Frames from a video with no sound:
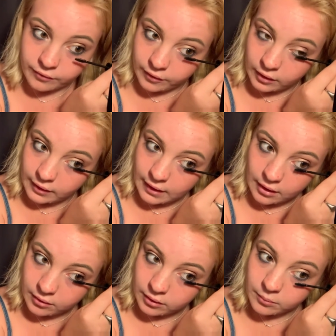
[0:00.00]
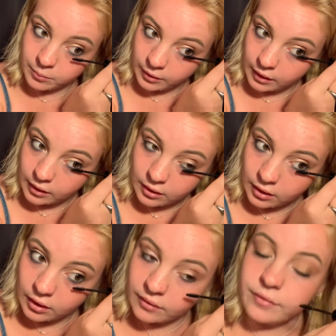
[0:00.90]
fall out and break
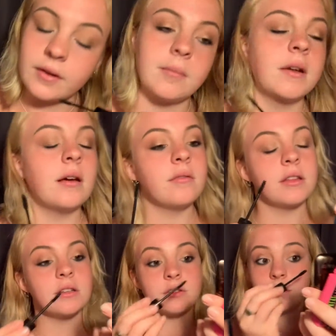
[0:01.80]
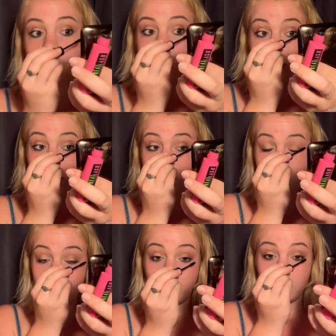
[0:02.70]
off, and I'm not really sure why,
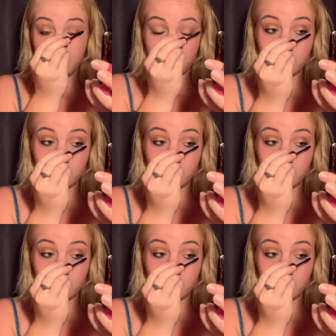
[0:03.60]
but